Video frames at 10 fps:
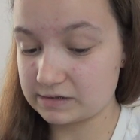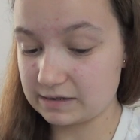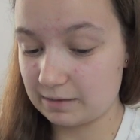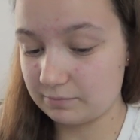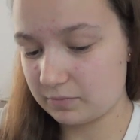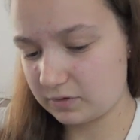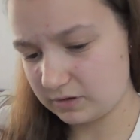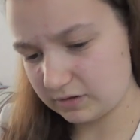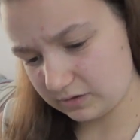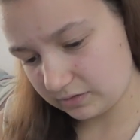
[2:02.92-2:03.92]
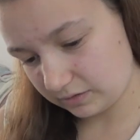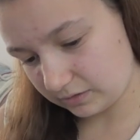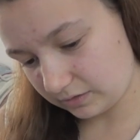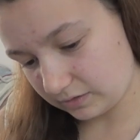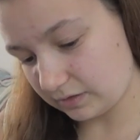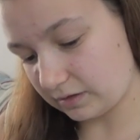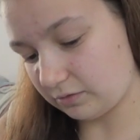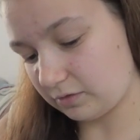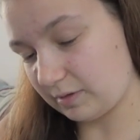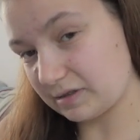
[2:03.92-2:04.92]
stem. I'm not going to be